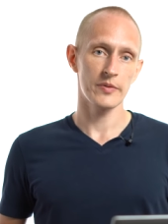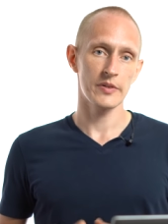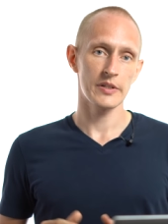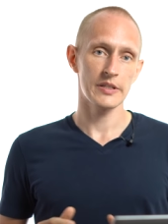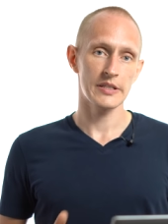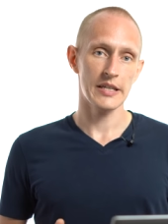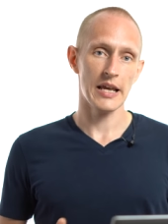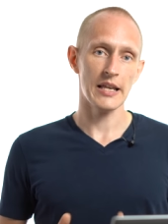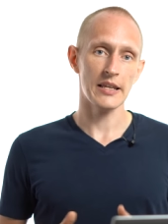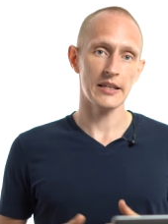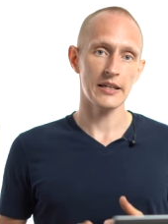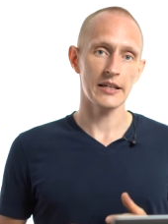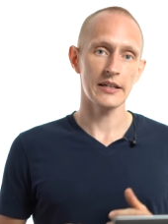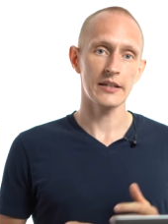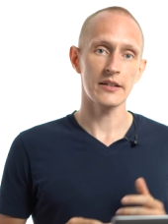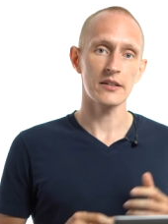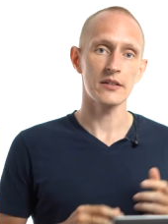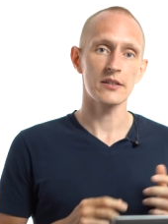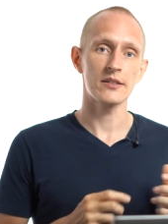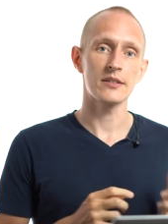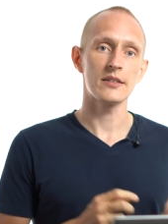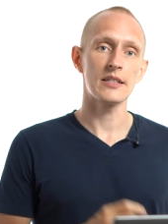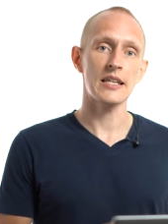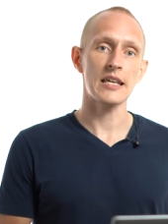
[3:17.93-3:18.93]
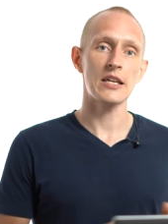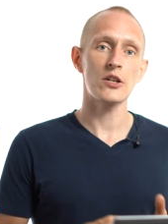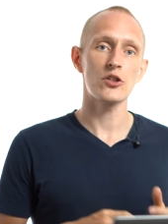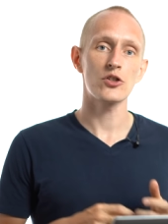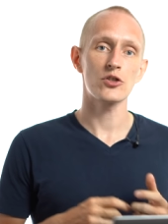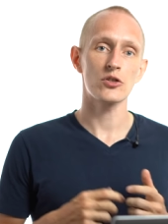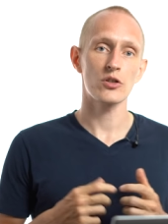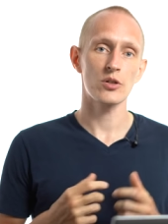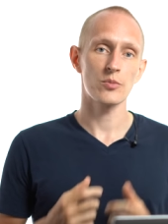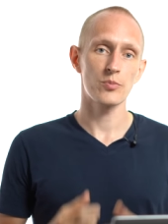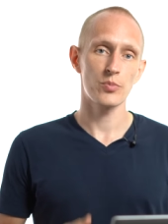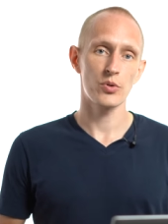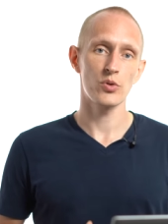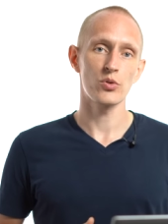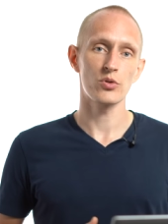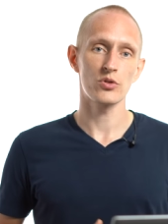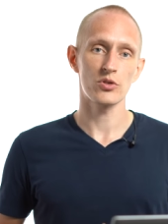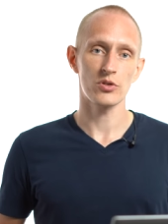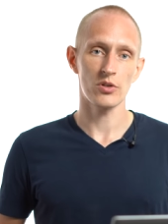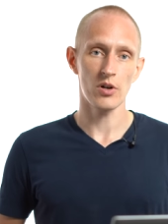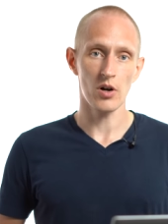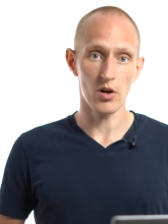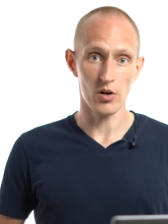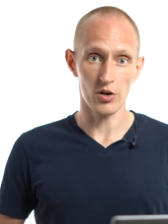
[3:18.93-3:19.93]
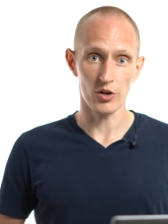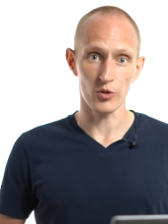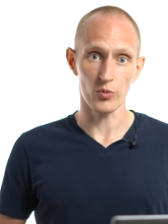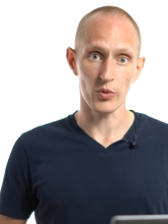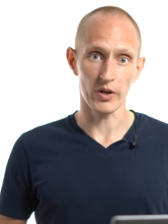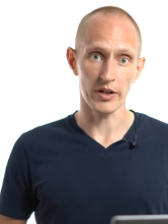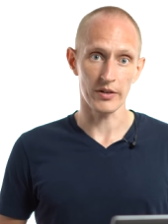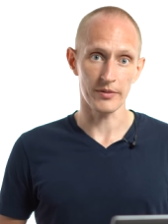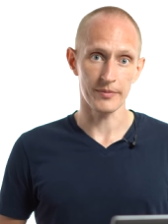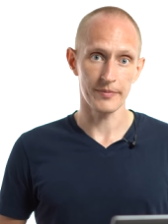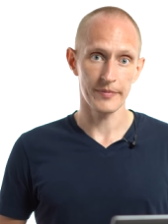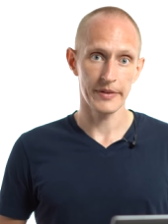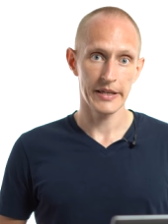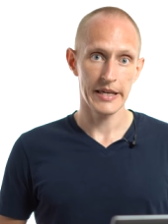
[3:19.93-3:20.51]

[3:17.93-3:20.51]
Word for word: selling niche computer hardware.